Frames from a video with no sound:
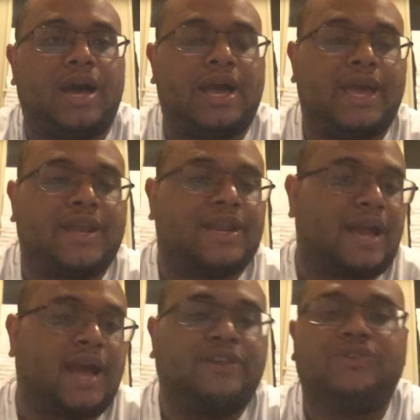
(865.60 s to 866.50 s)
and
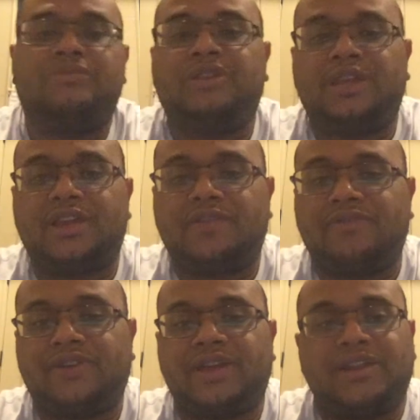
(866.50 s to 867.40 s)
I do believe
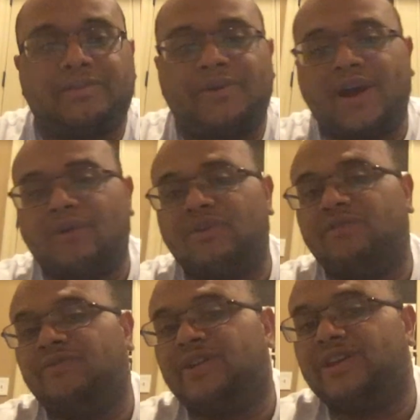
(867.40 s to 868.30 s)
in the power of
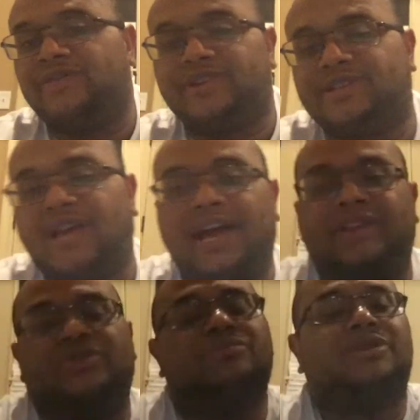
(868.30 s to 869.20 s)
forgiveness. I
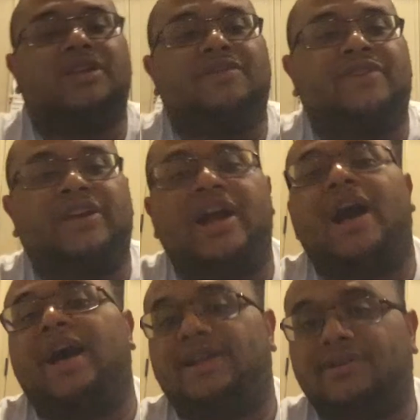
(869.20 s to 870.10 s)
do believe in
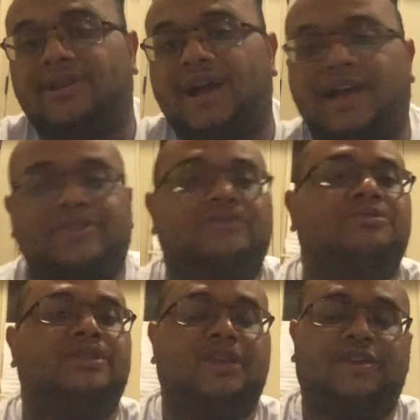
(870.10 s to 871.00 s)
God. I do
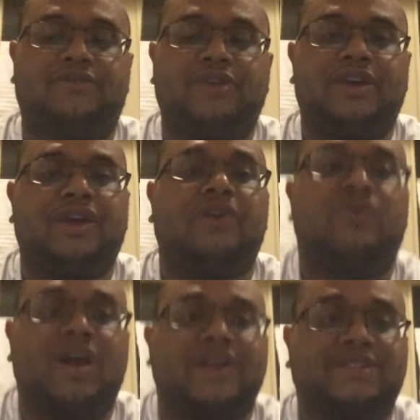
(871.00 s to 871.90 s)
believe in
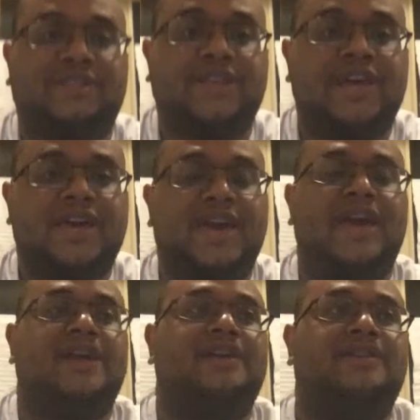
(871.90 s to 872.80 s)
Christ.
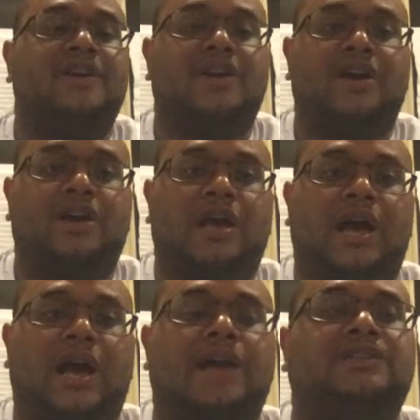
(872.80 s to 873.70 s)
And
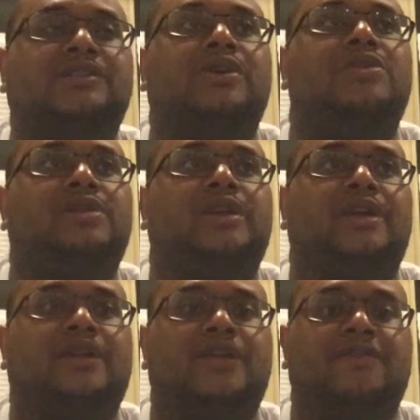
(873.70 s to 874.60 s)
I certainly,
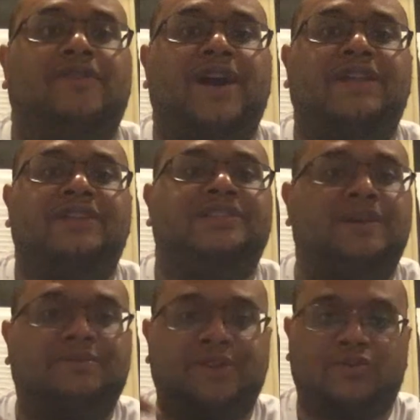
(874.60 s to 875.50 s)
if I did
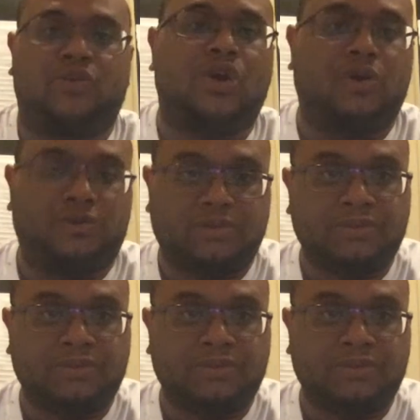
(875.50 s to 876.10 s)
something wrong,